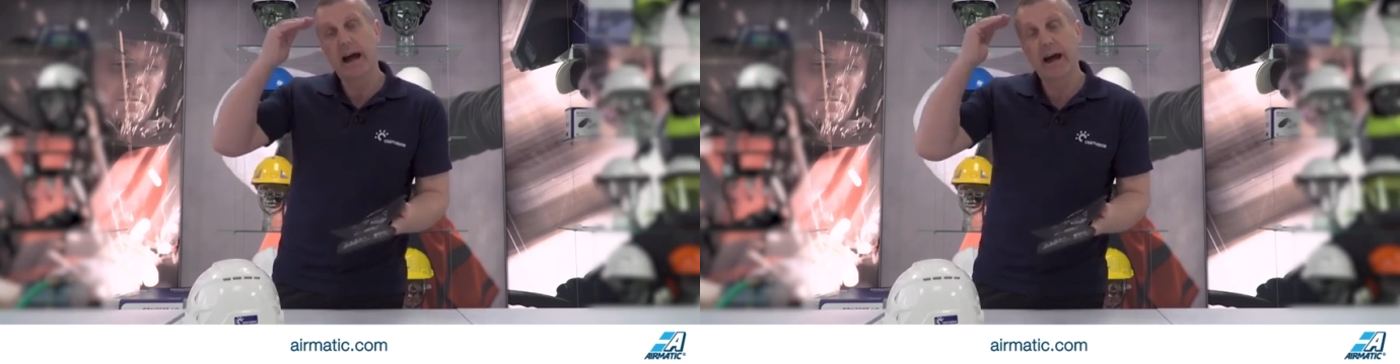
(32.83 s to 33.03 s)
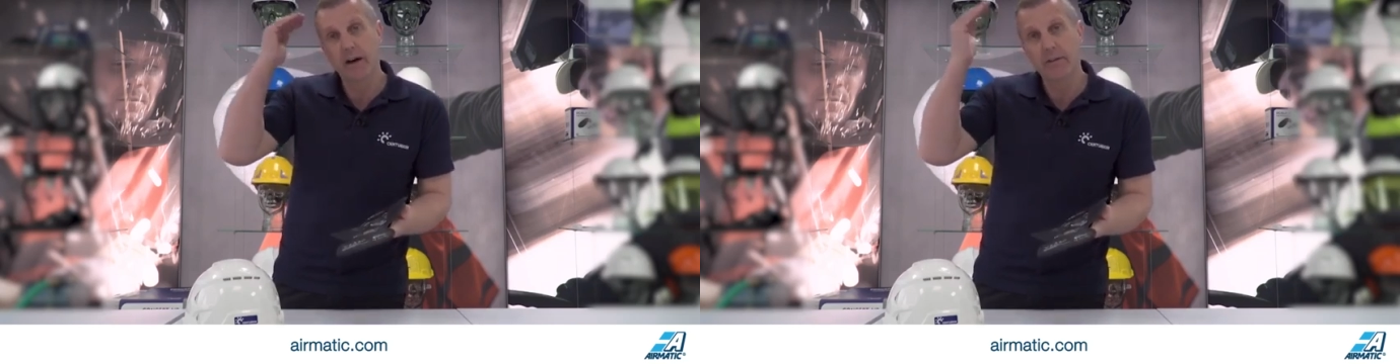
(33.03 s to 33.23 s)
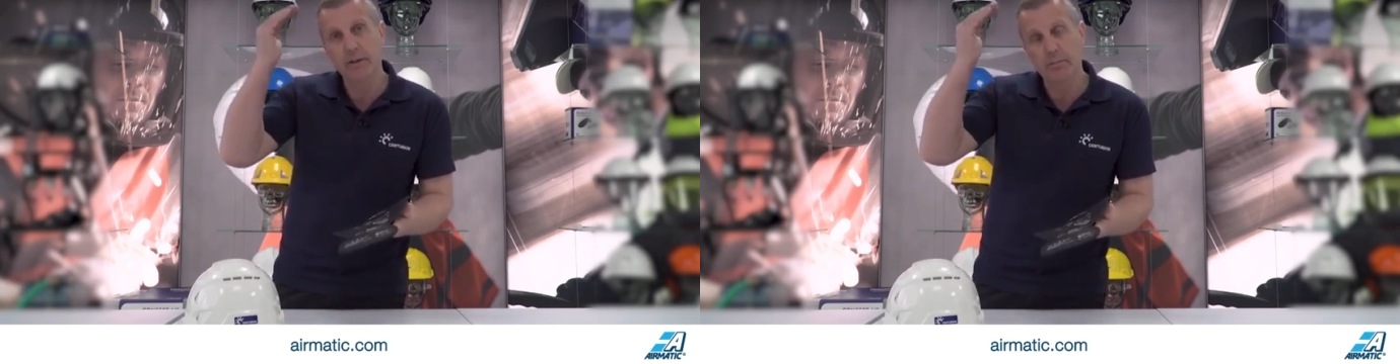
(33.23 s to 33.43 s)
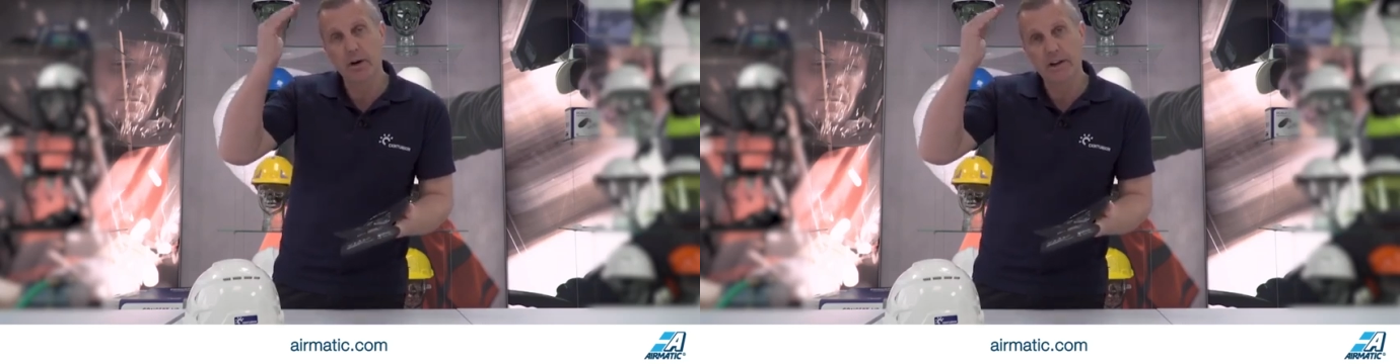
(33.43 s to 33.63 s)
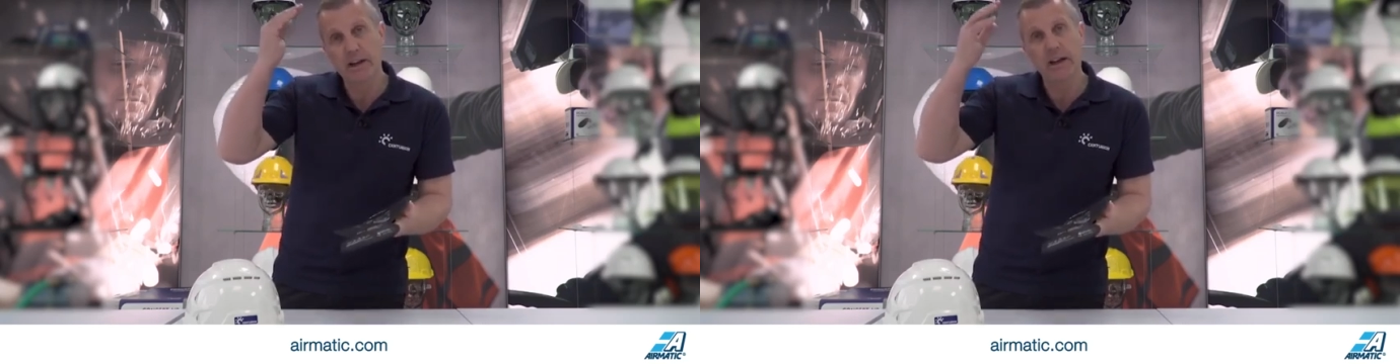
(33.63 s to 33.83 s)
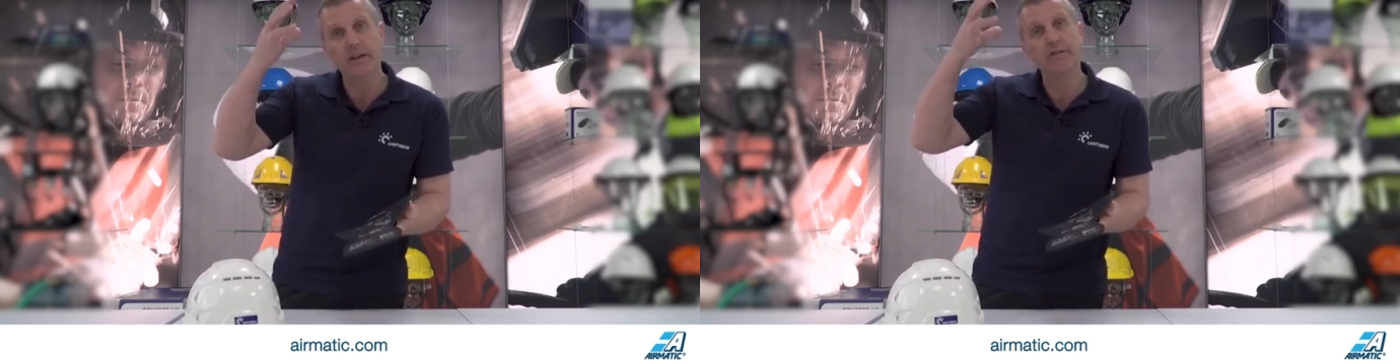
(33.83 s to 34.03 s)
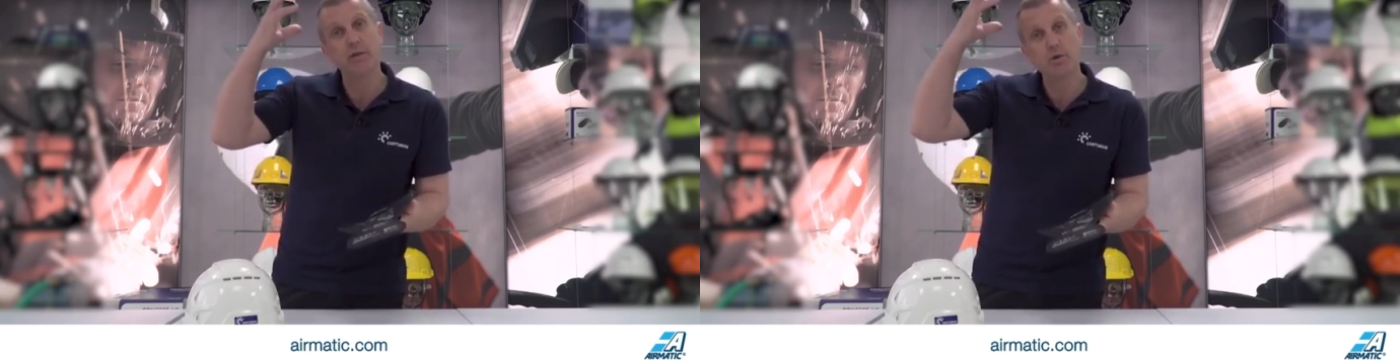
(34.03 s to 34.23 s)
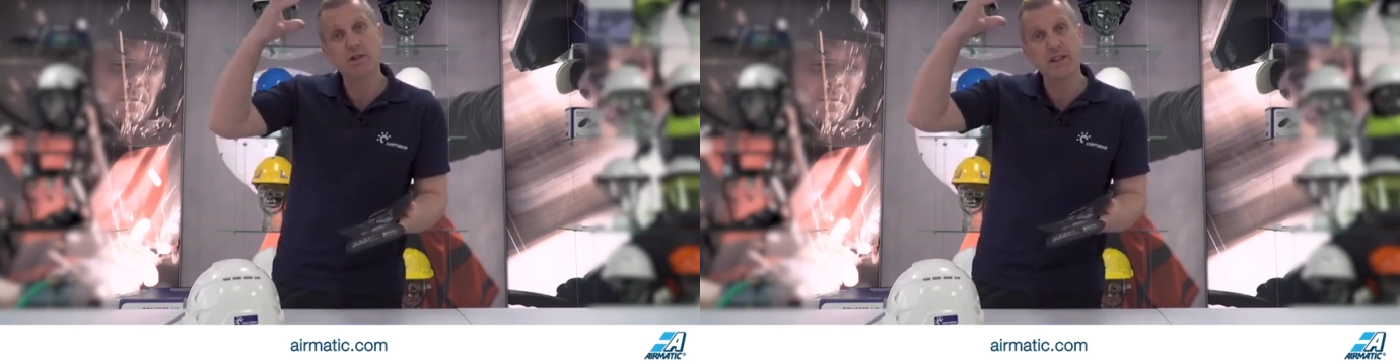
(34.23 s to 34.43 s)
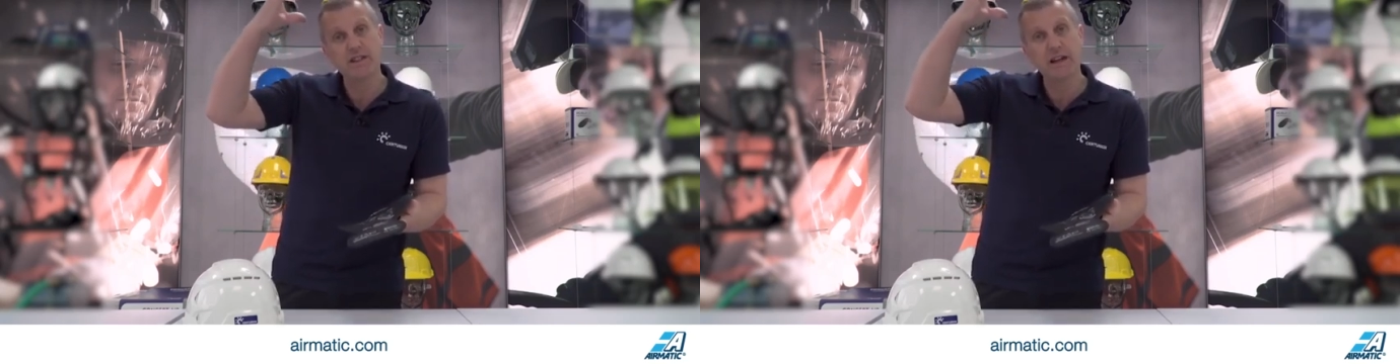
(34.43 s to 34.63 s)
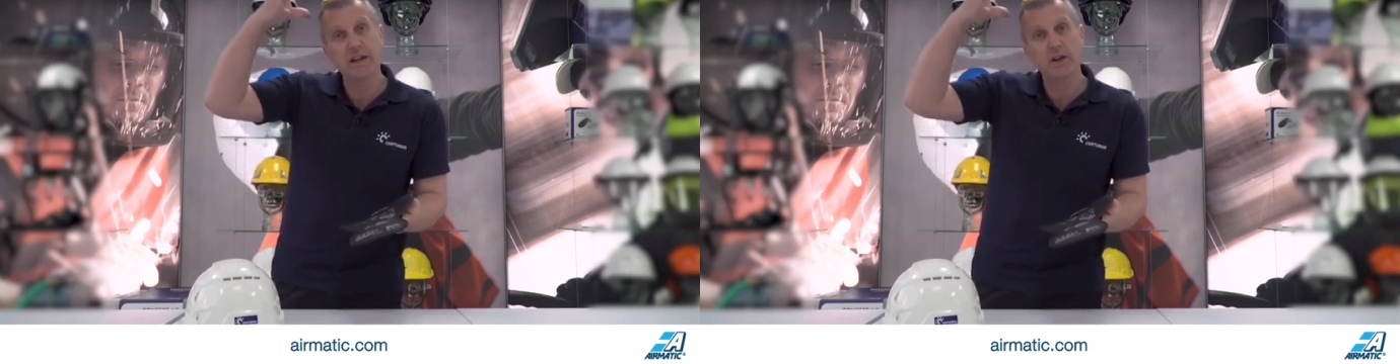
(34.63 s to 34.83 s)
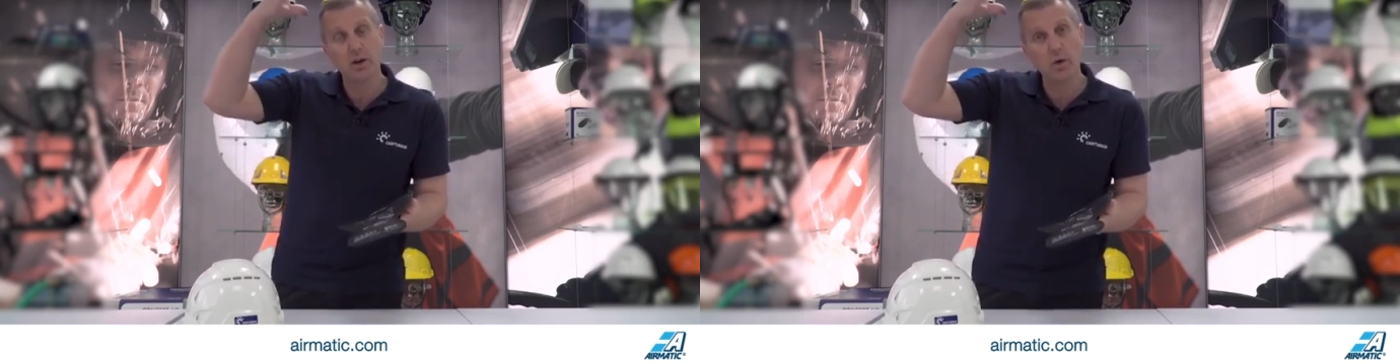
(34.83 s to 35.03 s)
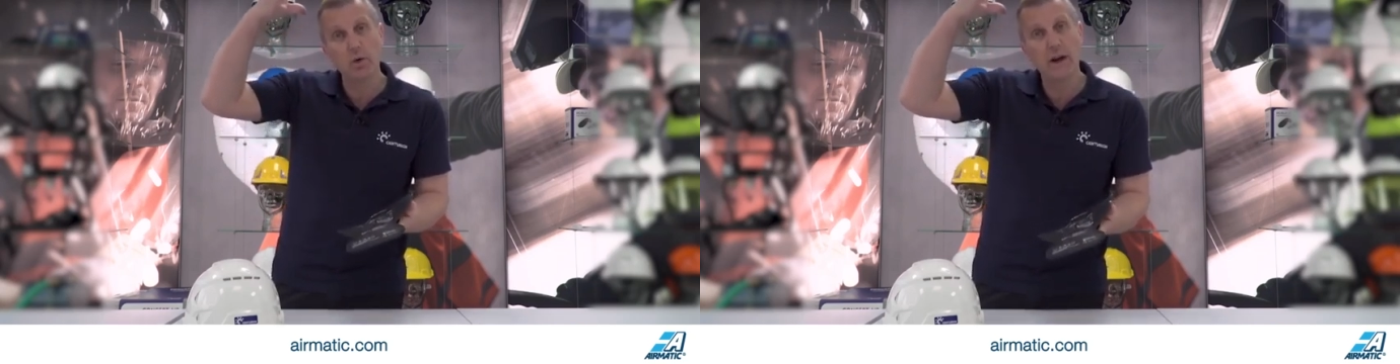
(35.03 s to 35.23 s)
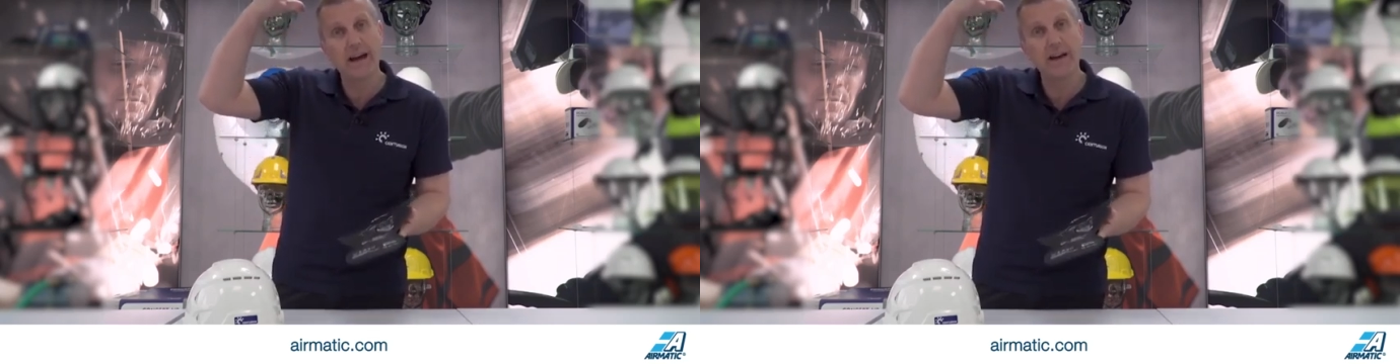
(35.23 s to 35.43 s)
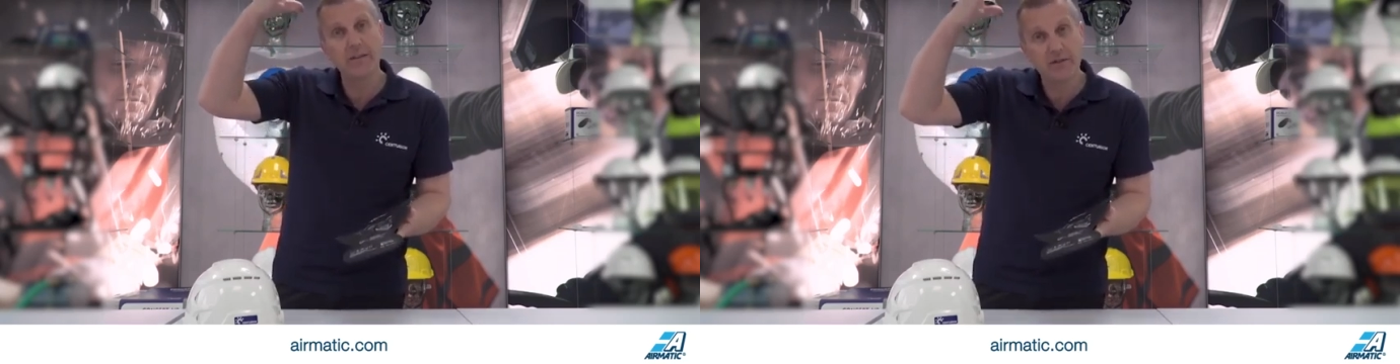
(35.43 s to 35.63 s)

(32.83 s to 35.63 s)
out of the body, it forces then cool air